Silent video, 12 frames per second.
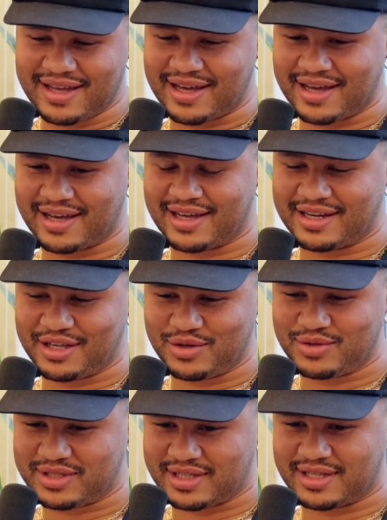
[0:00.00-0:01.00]
in
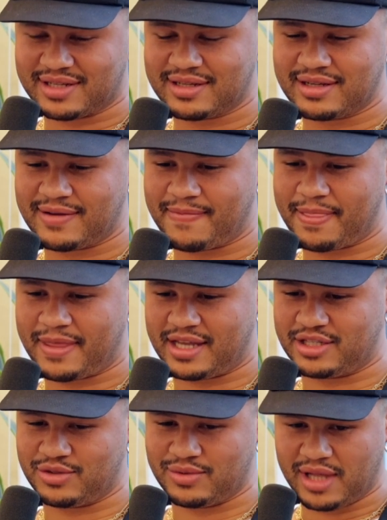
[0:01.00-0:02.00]
Houston,
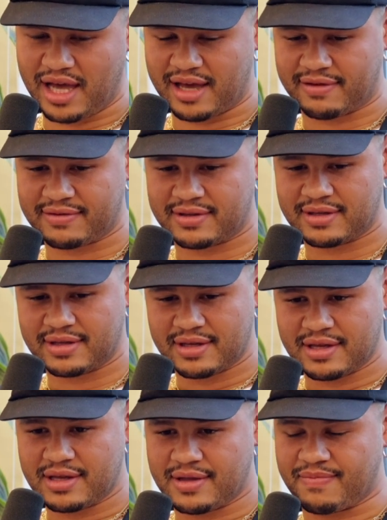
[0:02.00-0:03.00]
and you left,
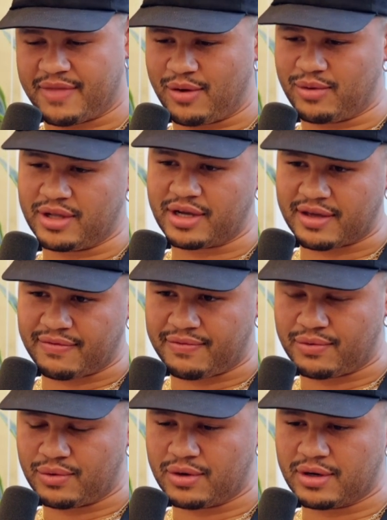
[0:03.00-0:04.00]
they were looking
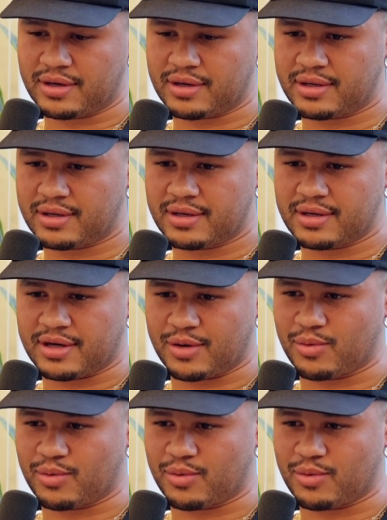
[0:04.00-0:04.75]
for a